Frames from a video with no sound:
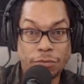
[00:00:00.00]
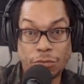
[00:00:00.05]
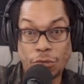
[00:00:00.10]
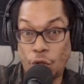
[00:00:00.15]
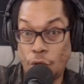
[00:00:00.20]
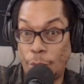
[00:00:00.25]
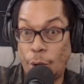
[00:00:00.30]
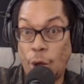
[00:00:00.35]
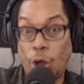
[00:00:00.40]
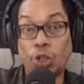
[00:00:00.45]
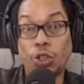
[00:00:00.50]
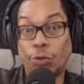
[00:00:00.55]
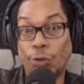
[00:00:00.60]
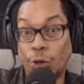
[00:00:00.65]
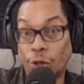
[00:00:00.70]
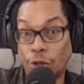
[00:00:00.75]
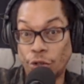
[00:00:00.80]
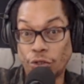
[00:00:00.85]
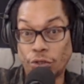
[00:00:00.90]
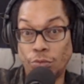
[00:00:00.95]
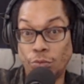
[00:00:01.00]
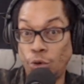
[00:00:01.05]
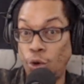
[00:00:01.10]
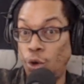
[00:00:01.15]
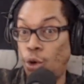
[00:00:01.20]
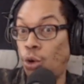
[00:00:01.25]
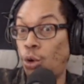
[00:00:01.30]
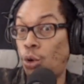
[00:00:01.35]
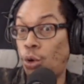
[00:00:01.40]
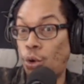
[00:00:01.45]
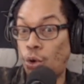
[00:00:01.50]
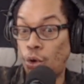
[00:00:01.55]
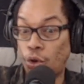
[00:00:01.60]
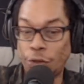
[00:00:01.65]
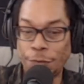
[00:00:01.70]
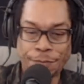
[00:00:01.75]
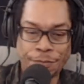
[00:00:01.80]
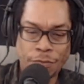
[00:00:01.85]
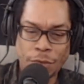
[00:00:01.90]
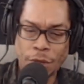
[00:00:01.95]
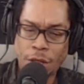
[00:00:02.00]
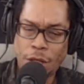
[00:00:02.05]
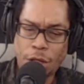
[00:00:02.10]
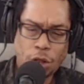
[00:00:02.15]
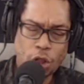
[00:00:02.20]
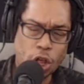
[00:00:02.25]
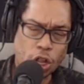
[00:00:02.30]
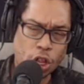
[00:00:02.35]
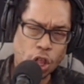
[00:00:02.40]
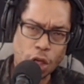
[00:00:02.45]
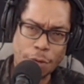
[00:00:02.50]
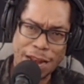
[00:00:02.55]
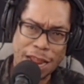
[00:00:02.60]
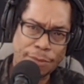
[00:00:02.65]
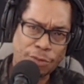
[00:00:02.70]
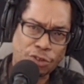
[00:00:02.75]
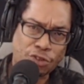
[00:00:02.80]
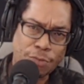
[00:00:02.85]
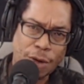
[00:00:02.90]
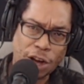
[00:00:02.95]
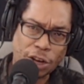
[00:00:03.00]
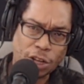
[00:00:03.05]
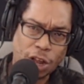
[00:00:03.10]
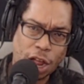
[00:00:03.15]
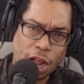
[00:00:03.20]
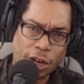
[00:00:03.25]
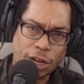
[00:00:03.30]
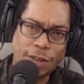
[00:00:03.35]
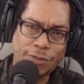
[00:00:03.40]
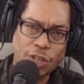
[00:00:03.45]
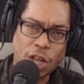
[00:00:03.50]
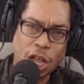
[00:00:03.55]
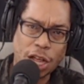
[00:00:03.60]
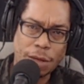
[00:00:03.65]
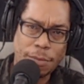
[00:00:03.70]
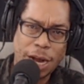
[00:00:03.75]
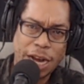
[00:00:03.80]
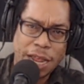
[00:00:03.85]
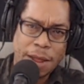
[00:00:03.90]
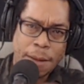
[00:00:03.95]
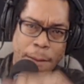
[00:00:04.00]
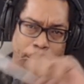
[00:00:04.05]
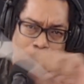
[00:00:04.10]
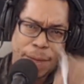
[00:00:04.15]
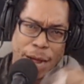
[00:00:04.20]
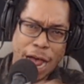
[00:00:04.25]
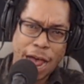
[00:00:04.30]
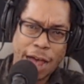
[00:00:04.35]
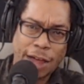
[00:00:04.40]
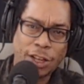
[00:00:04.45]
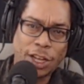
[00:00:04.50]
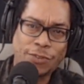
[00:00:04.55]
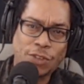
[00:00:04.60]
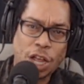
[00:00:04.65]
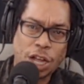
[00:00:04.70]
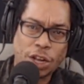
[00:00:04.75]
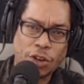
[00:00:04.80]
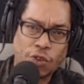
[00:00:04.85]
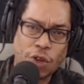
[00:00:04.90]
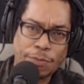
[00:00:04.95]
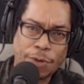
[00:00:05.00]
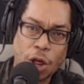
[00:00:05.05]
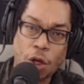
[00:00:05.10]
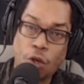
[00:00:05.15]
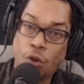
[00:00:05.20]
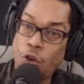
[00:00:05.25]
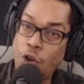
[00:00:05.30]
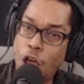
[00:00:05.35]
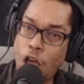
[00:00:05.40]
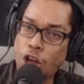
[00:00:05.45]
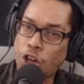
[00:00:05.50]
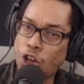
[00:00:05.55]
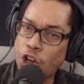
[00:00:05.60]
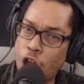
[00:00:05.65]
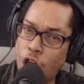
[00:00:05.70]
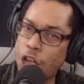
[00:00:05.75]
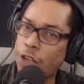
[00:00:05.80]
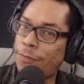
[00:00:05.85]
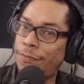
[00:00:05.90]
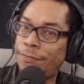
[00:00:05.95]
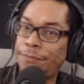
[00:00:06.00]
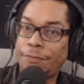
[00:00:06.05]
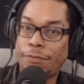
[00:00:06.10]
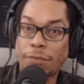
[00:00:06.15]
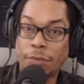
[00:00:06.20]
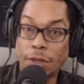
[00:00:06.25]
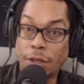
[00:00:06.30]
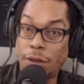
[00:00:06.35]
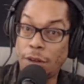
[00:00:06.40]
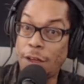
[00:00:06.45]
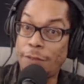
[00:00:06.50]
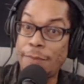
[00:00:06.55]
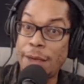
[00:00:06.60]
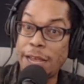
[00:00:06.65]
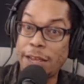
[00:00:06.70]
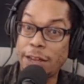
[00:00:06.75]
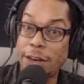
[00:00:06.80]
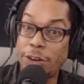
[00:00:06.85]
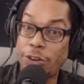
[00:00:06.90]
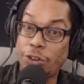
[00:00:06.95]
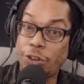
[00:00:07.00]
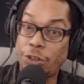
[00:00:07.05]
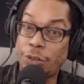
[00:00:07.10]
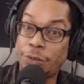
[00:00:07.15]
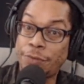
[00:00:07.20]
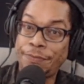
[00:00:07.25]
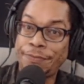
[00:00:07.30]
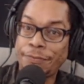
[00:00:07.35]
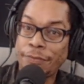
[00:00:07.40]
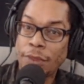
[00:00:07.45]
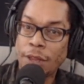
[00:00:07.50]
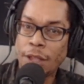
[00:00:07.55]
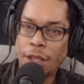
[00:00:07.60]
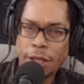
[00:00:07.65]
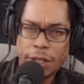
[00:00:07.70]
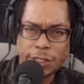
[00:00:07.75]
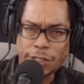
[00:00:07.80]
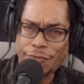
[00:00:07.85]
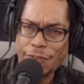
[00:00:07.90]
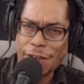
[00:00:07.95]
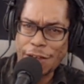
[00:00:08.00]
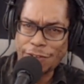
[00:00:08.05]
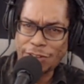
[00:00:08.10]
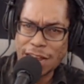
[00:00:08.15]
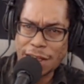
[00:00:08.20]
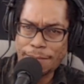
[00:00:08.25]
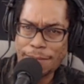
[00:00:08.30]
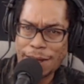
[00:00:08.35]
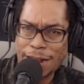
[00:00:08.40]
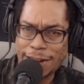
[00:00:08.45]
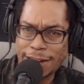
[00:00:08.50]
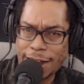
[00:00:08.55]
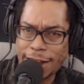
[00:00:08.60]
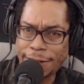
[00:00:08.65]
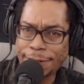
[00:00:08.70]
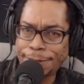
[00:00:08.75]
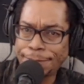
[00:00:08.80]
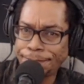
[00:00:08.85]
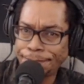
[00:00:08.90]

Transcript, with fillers: In the multiverse. Yes. Look, look, my name's Shomari Clarke. I love talking money. Bye! Love talking crypto. Look, look. Love making it too. It's a favorite time of my day.